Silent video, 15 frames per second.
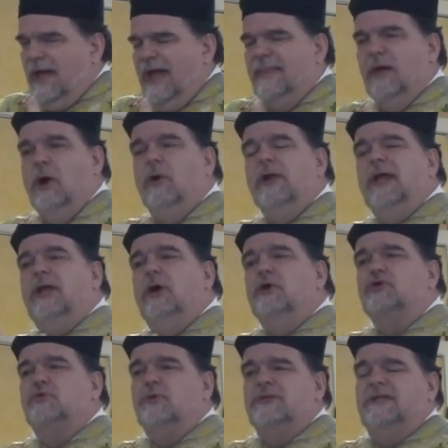And the Holy
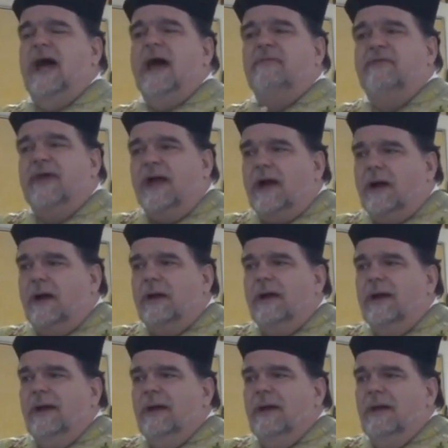Ghost was not
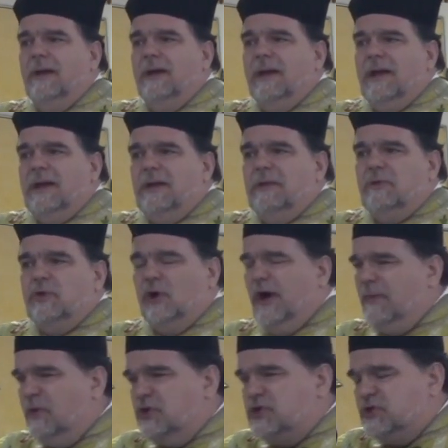there
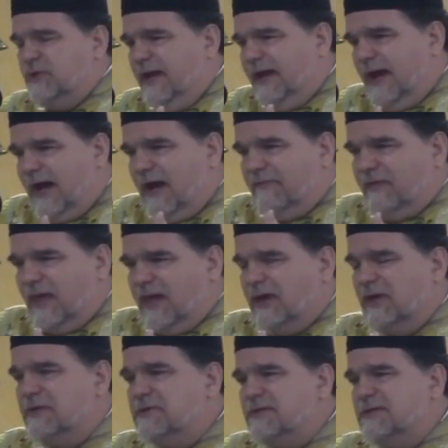during those three and a half
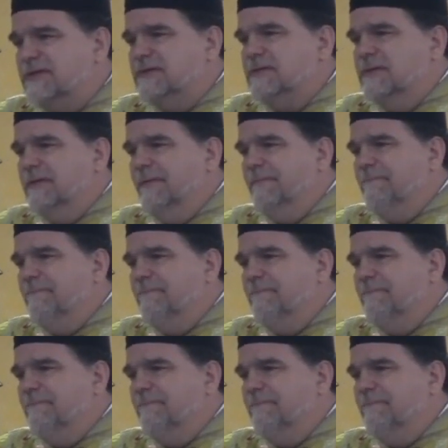years.